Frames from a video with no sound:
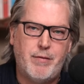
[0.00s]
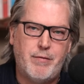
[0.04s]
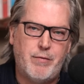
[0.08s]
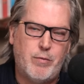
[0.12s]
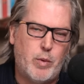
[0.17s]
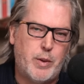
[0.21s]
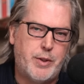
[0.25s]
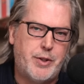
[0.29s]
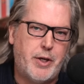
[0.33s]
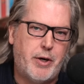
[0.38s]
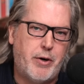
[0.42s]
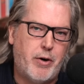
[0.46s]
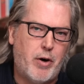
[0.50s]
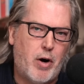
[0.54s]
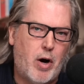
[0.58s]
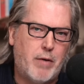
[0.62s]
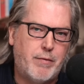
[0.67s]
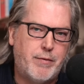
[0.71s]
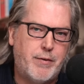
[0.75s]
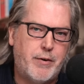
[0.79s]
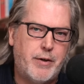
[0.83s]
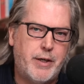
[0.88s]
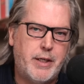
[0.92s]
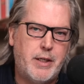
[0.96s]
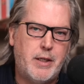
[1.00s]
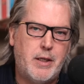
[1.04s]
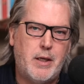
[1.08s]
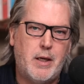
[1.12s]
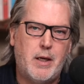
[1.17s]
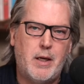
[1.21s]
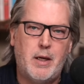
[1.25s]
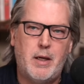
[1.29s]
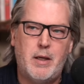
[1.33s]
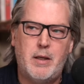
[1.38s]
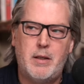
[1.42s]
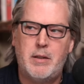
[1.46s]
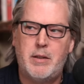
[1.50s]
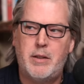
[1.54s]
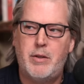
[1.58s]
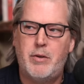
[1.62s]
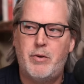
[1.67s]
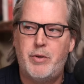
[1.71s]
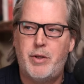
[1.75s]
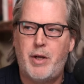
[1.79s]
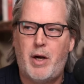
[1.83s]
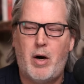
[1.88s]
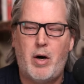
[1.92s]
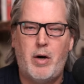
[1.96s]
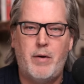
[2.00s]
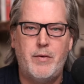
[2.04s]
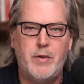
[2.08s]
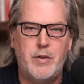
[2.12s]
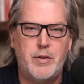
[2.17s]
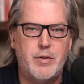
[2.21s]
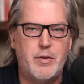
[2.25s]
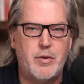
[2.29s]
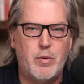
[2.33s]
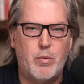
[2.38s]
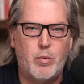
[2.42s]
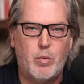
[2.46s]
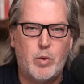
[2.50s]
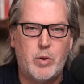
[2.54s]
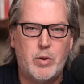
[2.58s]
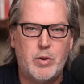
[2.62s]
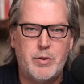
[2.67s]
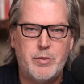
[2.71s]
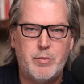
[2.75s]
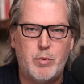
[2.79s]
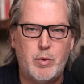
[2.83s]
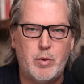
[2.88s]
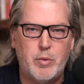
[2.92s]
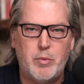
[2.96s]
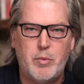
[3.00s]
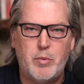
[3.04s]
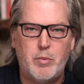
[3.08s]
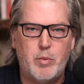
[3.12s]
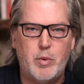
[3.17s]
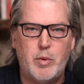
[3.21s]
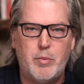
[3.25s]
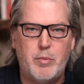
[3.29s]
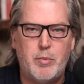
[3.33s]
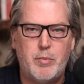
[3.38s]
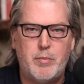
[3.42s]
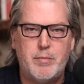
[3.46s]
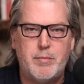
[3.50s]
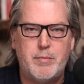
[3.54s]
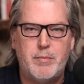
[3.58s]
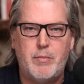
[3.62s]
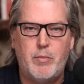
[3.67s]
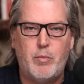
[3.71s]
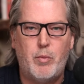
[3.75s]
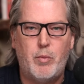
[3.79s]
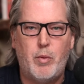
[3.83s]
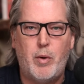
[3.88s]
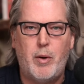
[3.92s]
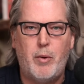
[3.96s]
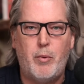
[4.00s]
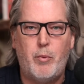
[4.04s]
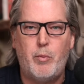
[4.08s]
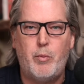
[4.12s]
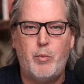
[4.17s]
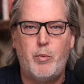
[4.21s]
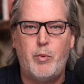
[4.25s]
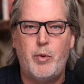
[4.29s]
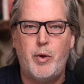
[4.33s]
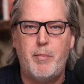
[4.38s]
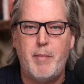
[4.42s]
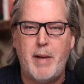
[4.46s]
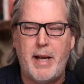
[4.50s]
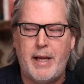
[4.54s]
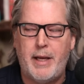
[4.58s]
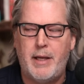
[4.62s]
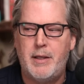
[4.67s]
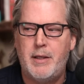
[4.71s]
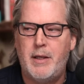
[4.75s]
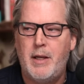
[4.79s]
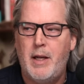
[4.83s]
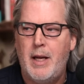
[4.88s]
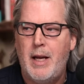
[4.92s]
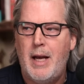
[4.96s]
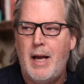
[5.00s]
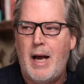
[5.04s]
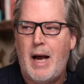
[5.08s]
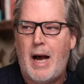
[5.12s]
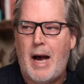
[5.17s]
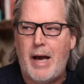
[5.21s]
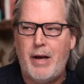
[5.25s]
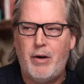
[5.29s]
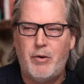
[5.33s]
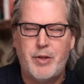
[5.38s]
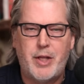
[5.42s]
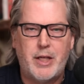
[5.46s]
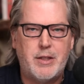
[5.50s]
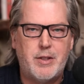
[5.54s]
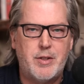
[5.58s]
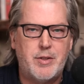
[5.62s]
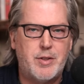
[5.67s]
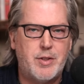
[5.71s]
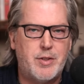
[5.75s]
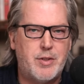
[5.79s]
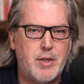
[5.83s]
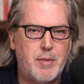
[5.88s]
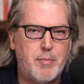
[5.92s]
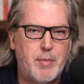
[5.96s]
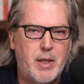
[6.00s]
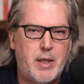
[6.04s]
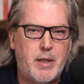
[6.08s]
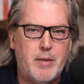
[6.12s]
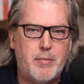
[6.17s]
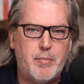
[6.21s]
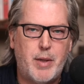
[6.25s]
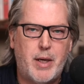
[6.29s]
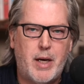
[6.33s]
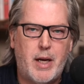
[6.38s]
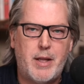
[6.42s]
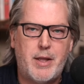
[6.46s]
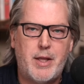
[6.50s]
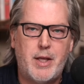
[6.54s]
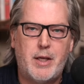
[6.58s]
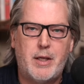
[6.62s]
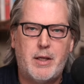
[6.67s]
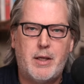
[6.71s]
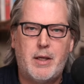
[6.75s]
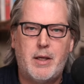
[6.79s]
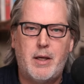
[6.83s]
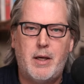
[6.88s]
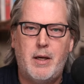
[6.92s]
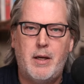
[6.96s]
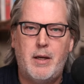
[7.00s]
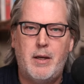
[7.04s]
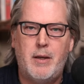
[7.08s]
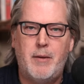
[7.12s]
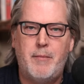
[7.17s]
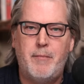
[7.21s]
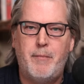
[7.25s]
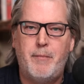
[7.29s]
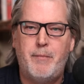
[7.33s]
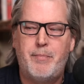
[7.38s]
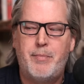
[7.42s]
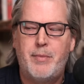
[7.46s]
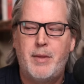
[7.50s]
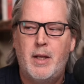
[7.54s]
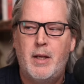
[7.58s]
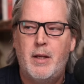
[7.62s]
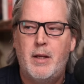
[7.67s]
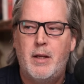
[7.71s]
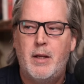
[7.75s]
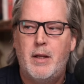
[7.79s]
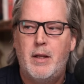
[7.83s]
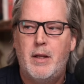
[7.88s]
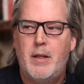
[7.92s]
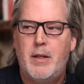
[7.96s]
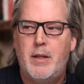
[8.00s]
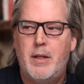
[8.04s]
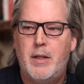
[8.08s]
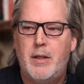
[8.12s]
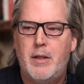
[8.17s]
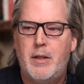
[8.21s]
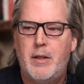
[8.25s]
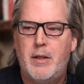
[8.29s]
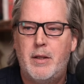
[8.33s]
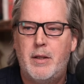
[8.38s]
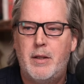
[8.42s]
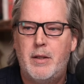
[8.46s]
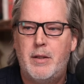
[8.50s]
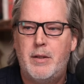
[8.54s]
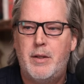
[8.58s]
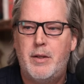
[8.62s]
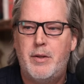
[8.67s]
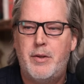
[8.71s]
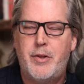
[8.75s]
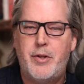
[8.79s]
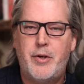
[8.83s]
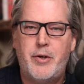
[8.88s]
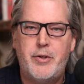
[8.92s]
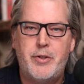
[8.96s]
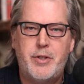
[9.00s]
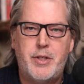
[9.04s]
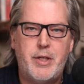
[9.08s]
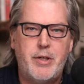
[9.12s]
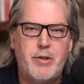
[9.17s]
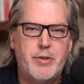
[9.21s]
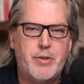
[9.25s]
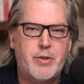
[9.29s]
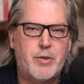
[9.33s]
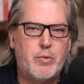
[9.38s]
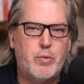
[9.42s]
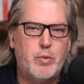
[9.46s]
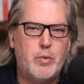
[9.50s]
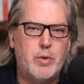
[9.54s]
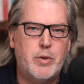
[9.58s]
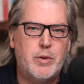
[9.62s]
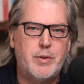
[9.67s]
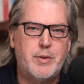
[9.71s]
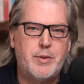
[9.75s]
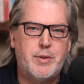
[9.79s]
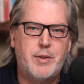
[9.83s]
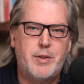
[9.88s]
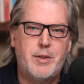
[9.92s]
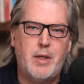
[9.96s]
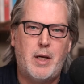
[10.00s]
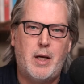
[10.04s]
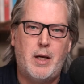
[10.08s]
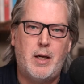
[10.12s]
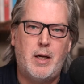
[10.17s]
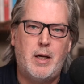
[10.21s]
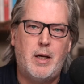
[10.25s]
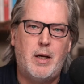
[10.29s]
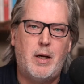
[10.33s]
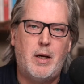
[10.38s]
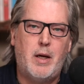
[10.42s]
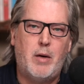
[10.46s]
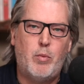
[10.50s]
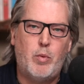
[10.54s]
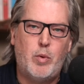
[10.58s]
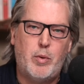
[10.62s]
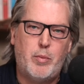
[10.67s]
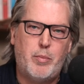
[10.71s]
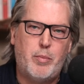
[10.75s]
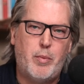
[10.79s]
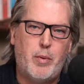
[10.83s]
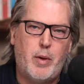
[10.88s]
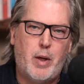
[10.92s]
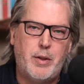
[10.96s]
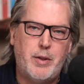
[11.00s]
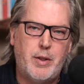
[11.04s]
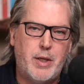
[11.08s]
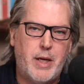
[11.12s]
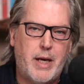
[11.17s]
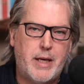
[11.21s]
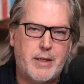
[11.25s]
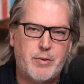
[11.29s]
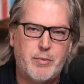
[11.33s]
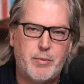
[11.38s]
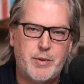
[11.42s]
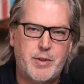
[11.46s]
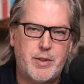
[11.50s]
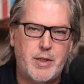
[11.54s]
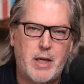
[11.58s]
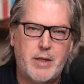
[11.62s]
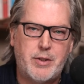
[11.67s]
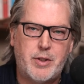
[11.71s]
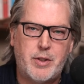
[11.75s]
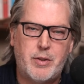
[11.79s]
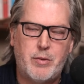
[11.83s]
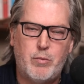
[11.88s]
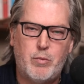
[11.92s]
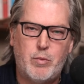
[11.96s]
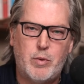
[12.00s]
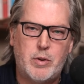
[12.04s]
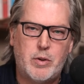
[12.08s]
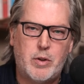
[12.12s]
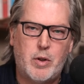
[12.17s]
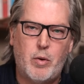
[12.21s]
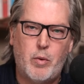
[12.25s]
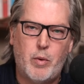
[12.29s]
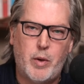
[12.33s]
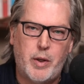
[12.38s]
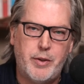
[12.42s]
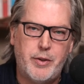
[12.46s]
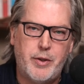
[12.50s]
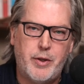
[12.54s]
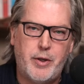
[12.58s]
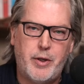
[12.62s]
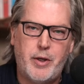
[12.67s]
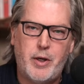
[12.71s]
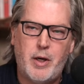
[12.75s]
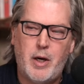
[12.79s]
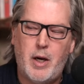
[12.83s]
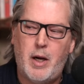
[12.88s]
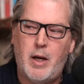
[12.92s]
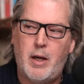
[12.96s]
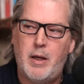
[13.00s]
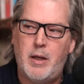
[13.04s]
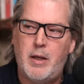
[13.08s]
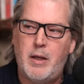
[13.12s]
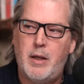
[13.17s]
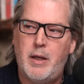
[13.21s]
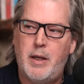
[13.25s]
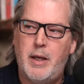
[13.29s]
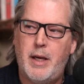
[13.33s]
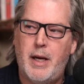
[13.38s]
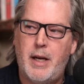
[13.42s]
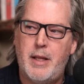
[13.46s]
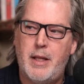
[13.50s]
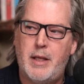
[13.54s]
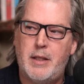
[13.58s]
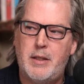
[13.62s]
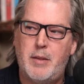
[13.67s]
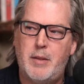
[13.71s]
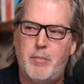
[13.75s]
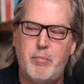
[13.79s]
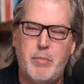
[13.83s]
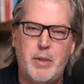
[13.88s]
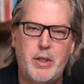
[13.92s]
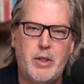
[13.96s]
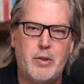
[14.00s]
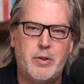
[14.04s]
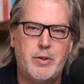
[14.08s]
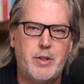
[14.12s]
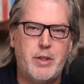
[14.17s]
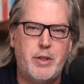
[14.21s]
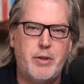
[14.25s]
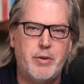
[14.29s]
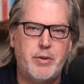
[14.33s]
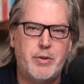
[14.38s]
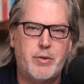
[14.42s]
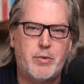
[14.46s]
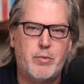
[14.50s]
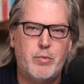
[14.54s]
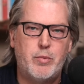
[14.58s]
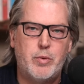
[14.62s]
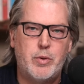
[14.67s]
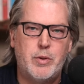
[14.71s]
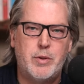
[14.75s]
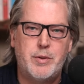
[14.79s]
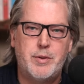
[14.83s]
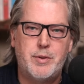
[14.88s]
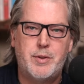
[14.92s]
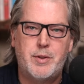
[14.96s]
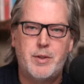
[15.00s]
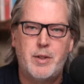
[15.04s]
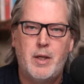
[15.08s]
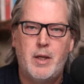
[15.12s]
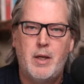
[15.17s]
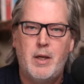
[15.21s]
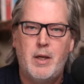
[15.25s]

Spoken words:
of what they're offering. The Harvards of the world will remain. I don't think this is imminent, but I think the third tier schools will on the next recession will go under, and I think the middle tier schools